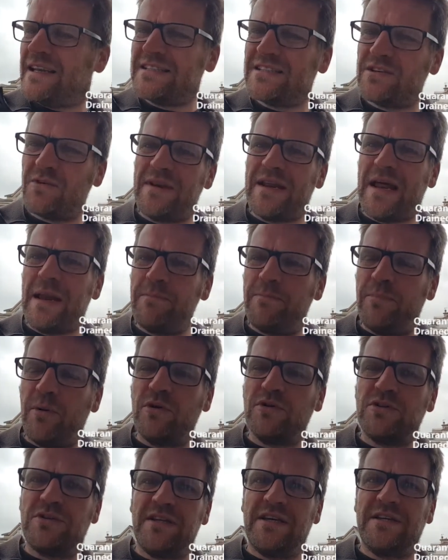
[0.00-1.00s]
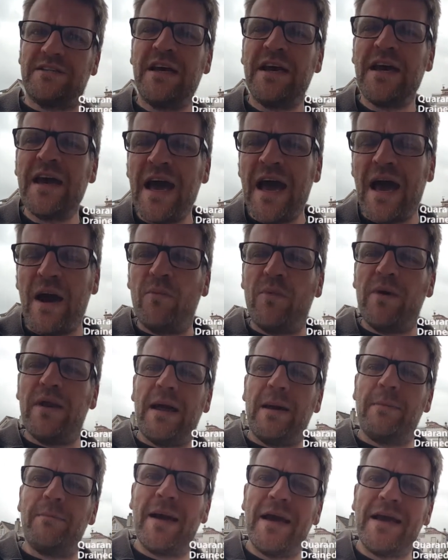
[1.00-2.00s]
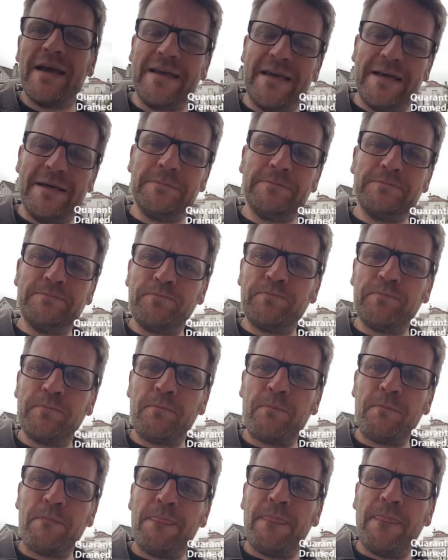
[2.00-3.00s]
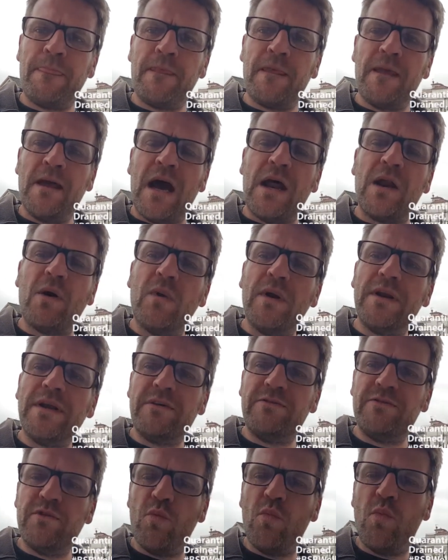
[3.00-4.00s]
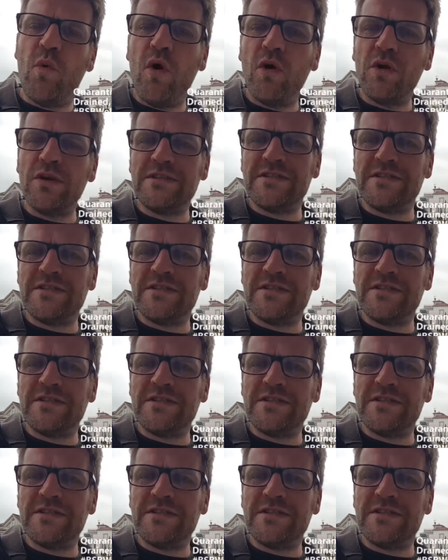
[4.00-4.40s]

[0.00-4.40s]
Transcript: is there an end point to this? And will I make it? And I want to give you one